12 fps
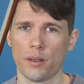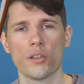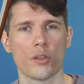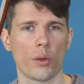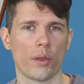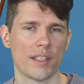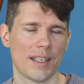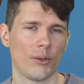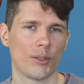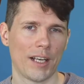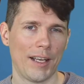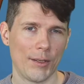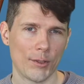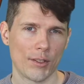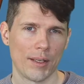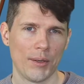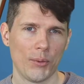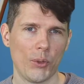Also, the sound
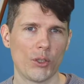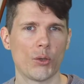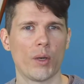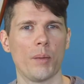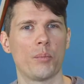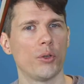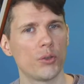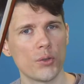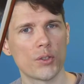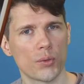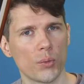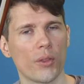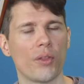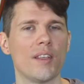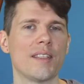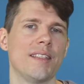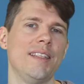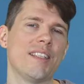colors which you can produce with
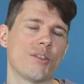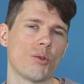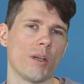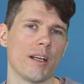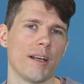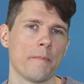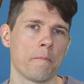this E string